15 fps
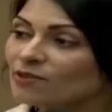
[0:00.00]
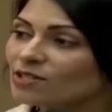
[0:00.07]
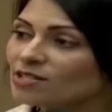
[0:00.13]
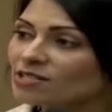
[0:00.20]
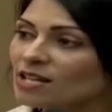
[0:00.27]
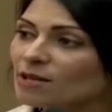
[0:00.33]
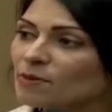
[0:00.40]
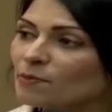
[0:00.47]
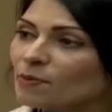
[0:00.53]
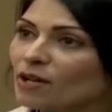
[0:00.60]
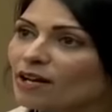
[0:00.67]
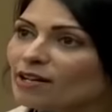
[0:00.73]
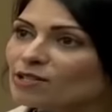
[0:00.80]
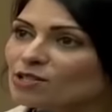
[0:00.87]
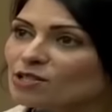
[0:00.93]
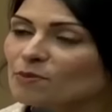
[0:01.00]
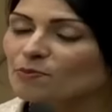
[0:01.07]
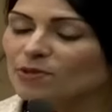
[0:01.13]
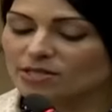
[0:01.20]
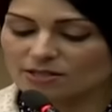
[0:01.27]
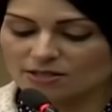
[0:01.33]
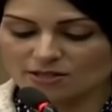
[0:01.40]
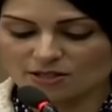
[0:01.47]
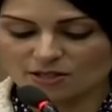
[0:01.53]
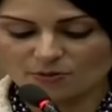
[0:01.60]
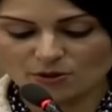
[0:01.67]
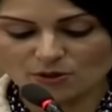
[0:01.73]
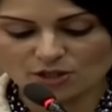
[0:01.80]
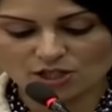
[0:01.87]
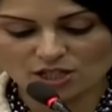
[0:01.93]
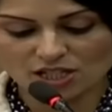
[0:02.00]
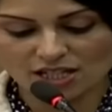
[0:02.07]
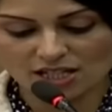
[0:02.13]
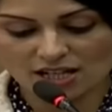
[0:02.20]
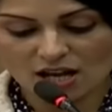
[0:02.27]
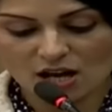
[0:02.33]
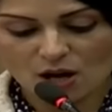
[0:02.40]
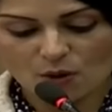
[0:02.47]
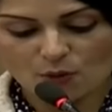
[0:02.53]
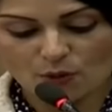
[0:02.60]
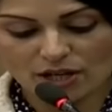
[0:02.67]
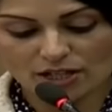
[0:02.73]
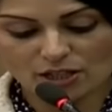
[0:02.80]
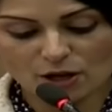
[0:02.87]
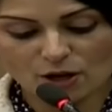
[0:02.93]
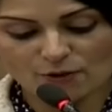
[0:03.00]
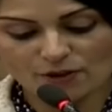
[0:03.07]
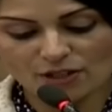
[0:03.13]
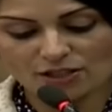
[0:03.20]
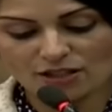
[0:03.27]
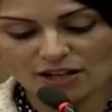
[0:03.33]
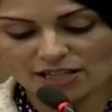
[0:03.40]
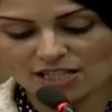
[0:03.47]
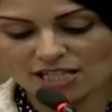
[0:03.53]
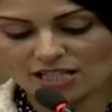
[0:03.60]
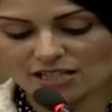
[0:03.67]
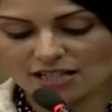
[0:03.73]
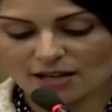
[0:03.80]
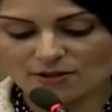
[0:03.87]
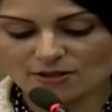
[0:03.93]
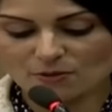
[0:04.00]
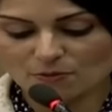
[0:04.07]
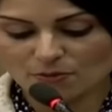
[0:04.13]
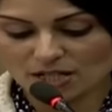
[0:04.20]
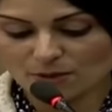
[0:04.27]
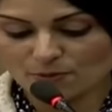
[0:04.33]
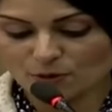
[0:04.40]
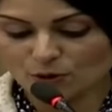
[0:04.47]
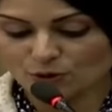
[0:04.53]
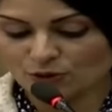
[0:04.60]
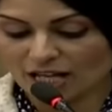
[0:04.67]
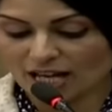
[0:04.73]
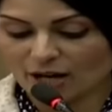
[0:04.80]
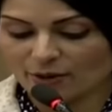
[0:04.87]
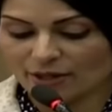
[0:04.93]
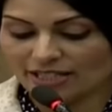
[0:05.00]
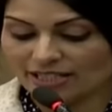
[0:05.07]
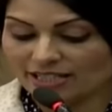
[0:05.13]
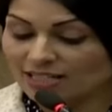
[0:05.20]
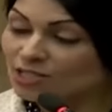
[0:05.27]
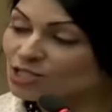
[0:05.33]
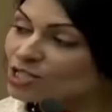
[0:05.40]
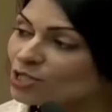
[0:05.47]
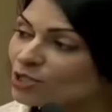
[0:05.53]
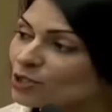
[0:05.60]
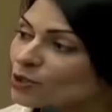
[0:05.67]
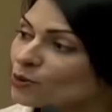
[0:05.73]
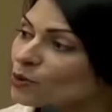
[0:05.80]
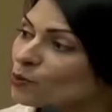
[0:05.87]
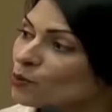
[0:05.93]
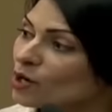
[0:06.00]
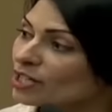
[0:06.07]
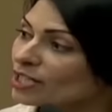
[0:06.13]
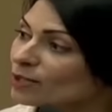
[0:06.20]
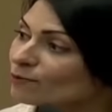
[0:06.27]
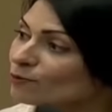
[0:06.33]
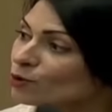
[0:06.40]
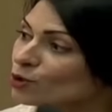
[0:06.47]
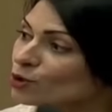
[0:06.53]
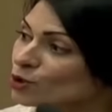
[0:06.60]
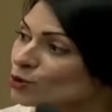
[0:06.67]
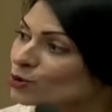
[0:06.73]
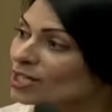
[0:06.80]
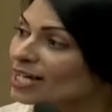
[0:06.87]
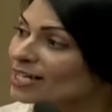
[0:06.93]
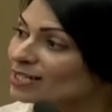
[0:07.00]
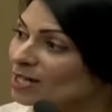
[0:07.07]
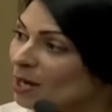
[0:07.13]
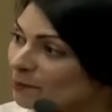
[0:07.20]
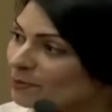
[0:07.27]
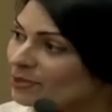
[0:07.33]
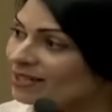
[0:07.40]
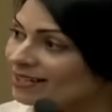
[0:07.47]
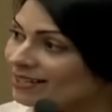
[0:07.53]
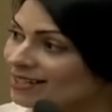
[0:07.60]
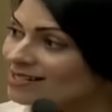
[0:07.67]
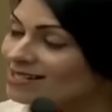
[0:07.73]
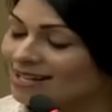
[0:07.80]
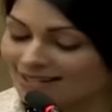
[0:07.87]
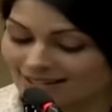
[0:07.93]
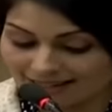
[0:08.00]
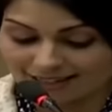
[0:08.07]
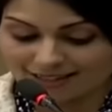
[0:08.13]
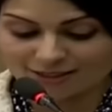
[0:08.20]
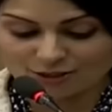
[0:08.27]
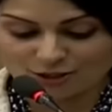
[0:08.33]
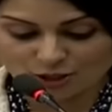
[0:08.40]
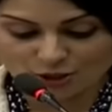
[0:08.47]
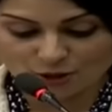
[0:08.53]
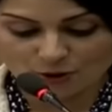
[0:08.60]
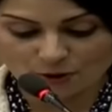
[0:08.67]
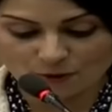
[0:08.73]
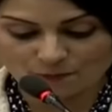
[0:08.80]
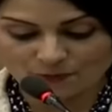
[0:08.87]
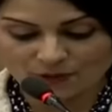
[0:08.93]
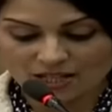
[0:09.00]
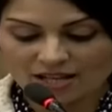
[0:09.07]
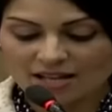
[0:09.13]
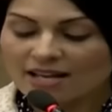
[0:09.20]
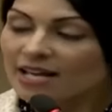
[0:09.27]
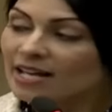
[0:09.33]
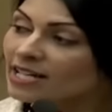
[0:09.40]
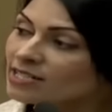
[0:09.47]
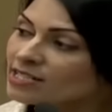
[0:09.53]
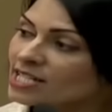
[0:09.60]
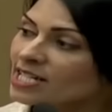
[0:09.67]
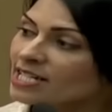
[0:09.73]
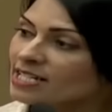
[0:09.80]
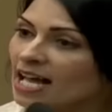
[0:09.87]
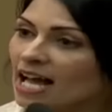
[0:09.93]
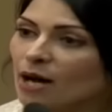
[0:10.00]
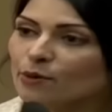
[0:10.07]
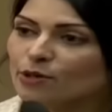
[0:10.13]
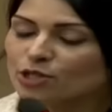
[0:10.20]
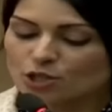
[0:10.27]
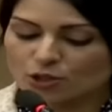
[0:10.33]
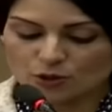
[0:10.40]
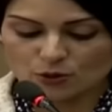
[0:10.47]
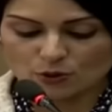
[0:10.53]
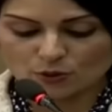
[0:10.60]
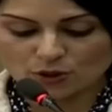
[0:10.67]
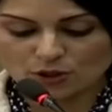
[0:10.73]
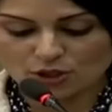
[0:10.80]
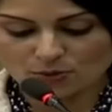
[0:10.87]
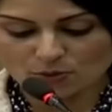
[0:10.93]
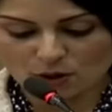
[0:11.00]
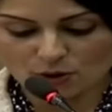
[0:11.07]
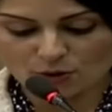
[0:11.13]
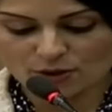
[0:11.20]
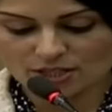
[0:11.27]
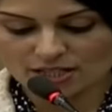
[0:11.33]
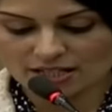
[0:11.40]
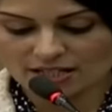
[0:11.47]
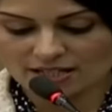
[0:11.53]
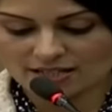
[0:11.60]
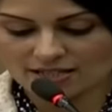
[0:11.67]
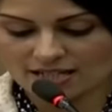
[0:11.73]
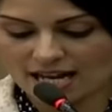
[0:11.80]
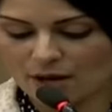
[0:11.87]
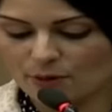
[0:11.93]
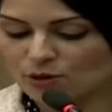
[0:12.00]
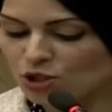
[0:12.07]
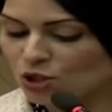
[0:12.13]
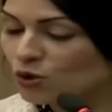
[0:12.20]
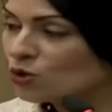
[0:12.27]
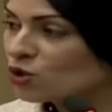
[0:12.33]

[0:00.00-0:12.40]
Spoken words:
the same applies to the business community, with over 90,000 people now in India who are working for UK companies in England too. Indeed, our two democracies and our two